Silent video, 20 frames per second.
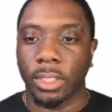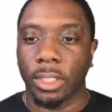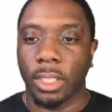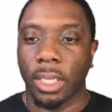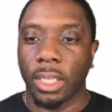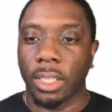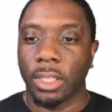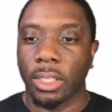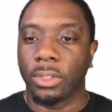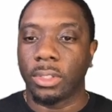
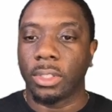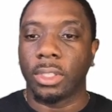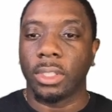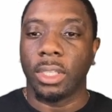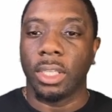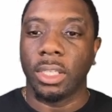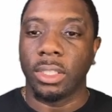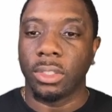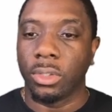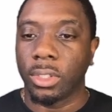and you
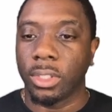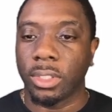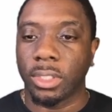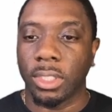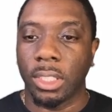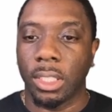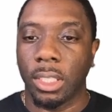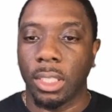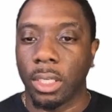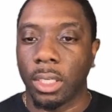and you can see
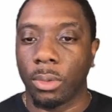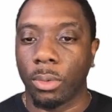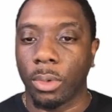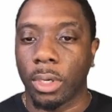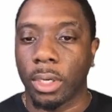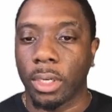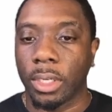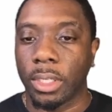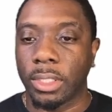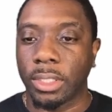here
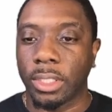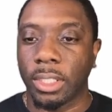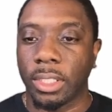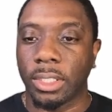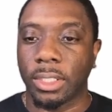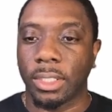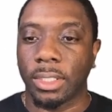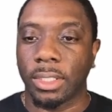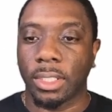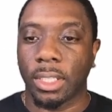where it says
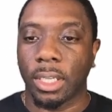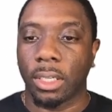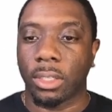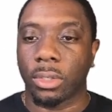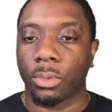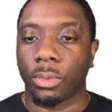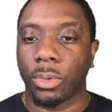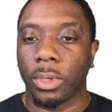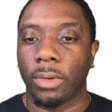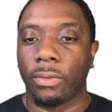the scheduled
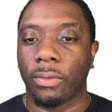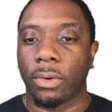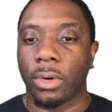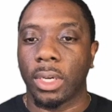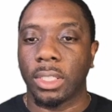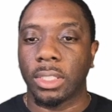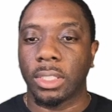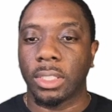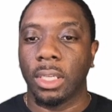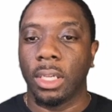
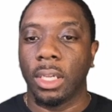refresh